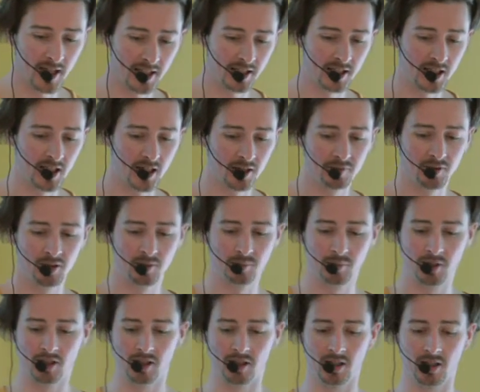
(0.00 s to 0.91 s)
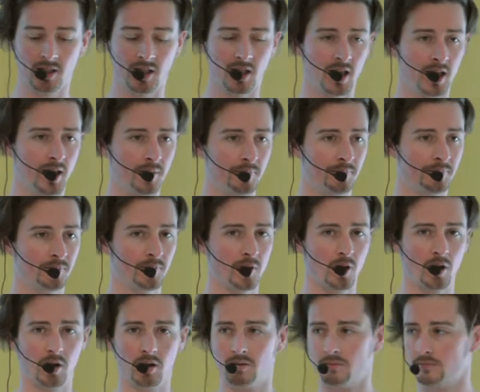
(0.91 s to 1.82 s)
later will be,
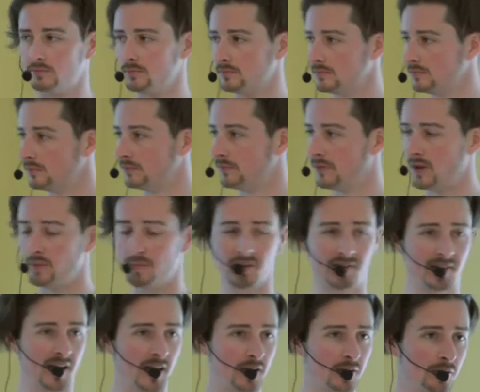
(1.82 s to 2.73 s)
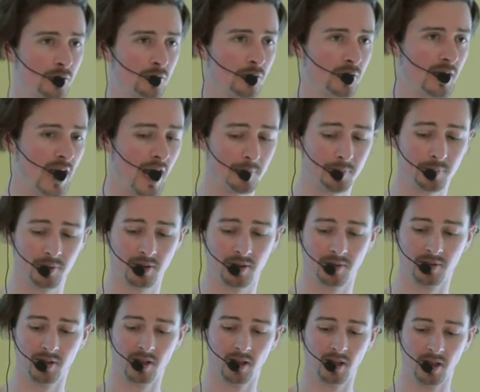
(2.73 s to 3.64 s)
um, will be sent to YEPP.
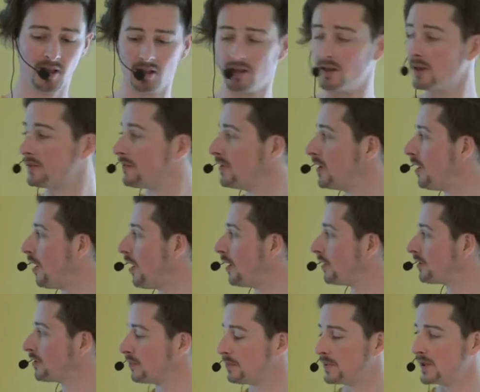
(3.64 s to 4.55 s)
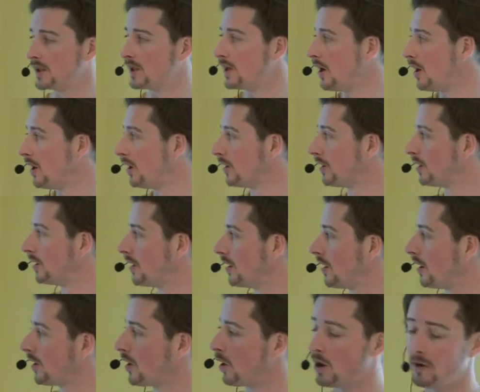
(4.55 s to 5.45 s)
It will also be on,
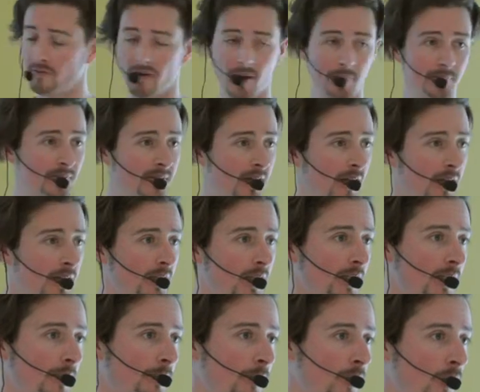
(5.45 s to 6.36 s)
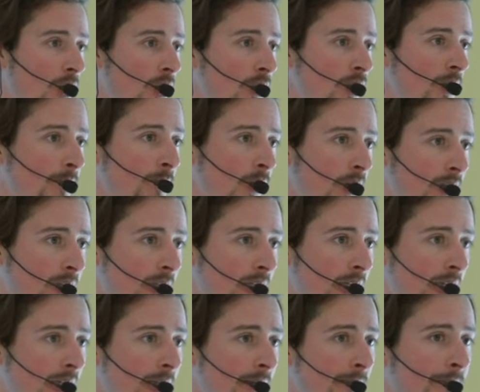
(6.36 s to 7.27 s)
on our website,
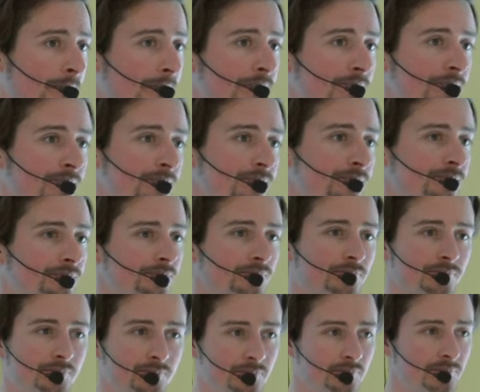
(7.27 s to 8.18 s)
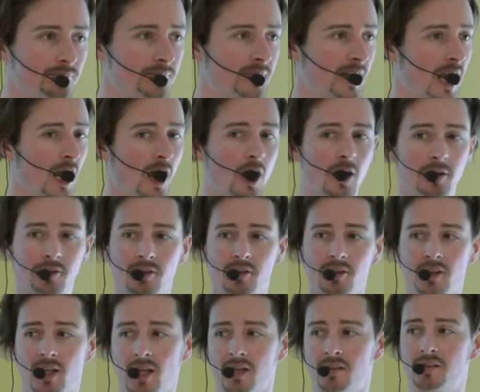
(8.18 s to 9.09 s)
entrepreneurship.de. There also
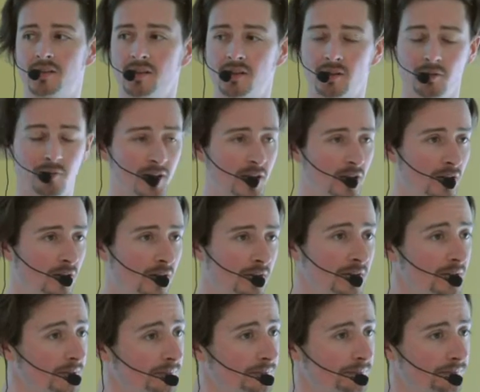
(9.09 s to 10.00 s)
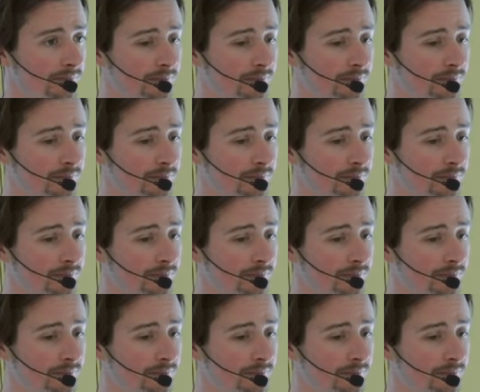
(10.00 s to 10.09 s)
you can see the videos